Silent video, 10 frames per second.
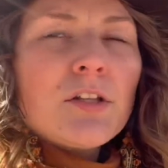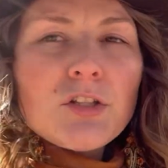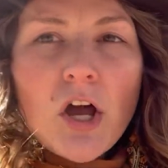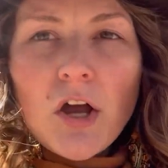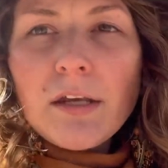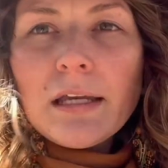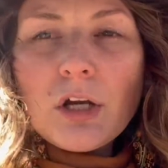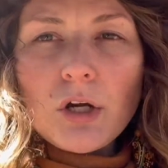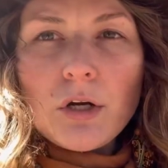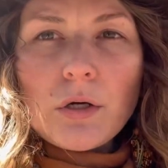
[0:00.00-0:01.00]
Tonic
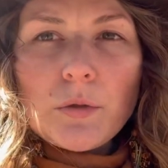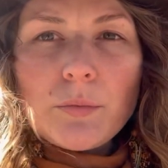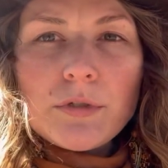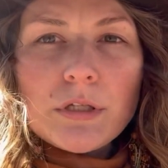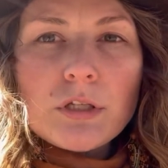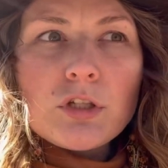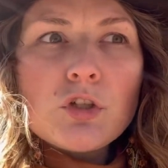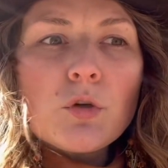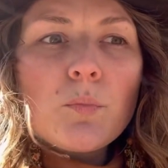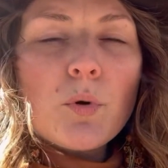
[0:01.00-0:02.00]
herbs
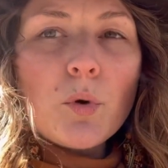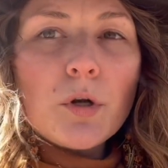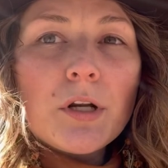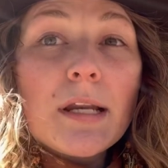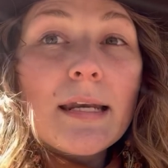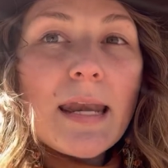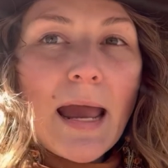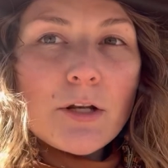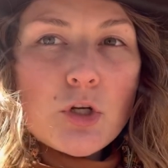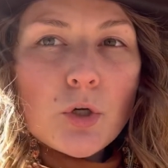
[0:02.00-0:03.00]
support
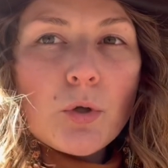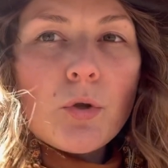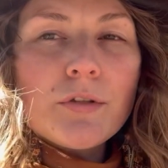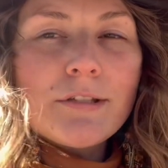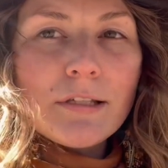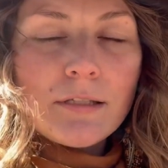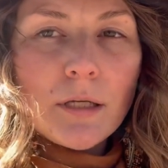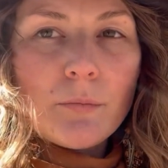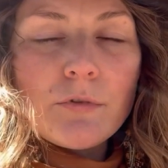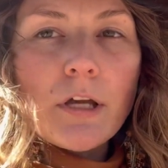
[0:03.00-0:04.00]
natural
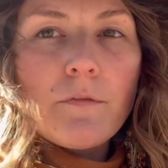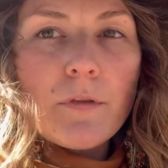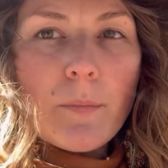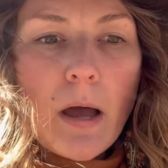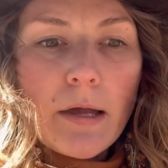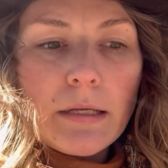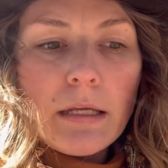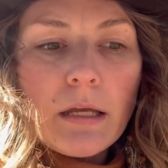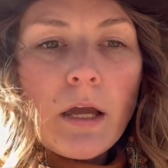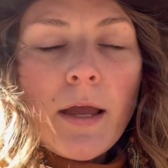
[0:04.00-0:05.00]
systems of the body